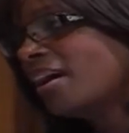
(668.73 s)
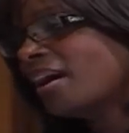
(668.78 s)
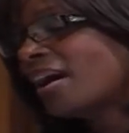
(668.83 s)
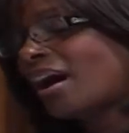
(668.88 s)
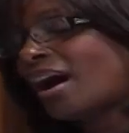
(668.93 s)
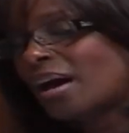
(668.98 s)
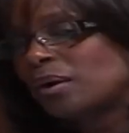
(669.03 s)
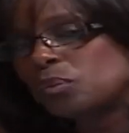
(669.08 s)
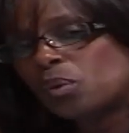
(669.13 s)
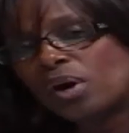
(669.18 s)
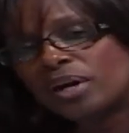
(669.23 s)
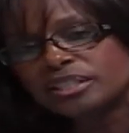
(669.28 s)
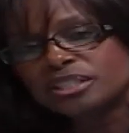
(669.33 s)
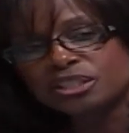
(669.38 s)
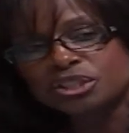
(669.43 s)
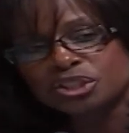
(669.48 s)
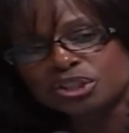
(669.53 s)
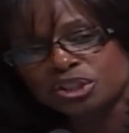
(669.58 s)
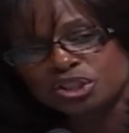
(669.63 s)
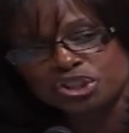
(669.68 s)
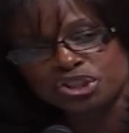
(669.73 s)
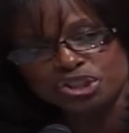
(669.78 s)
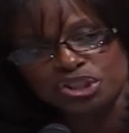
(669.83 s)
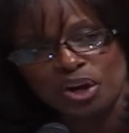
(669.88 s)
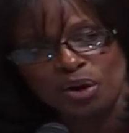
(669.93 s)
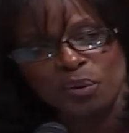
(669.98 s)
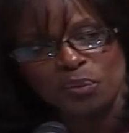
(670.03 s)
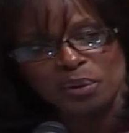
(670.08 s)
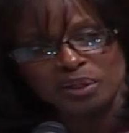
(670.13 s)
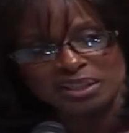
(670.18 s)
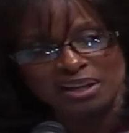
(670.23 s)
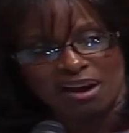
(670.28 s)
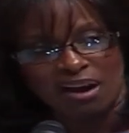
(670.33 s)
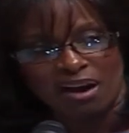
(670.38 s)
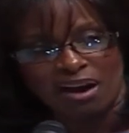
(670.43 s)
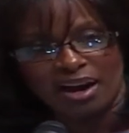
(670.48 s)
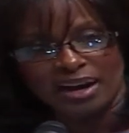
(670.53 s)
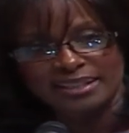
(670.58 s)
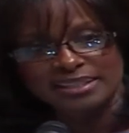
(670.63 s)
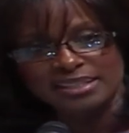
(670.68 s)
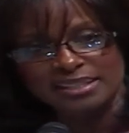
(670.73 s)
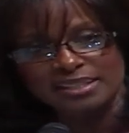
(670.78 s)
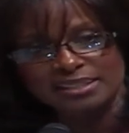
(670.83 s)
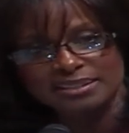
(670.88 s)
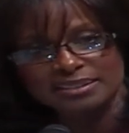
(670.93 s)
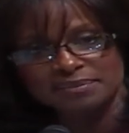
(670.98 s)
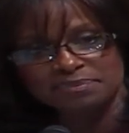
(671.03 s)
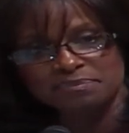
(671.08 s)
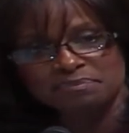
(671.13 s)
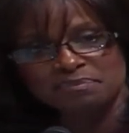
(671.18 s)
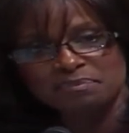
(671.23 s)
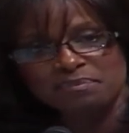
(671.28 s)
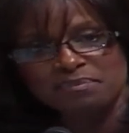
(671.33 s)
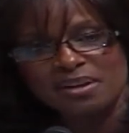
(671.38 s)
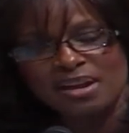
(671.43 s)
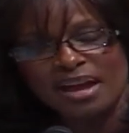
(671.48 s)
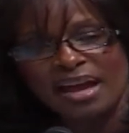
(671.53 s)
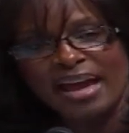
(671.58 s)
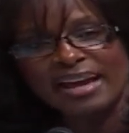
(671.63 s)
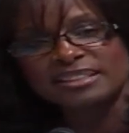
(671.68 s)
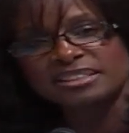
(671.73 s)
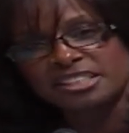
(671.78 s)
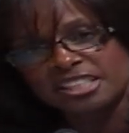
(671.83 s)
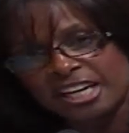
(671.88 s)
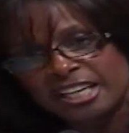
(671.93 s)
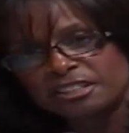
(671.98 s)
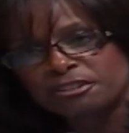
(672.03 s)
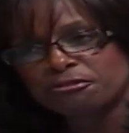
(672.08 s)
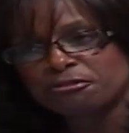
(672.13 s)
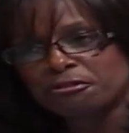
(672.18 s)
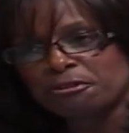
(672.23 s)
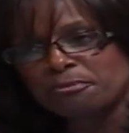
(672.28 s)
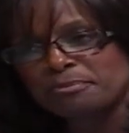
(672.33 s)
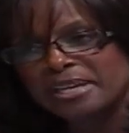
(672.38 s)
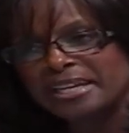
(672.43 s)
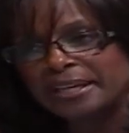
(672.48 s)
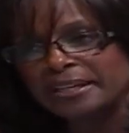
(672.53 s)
I wanted to show what God had done for me.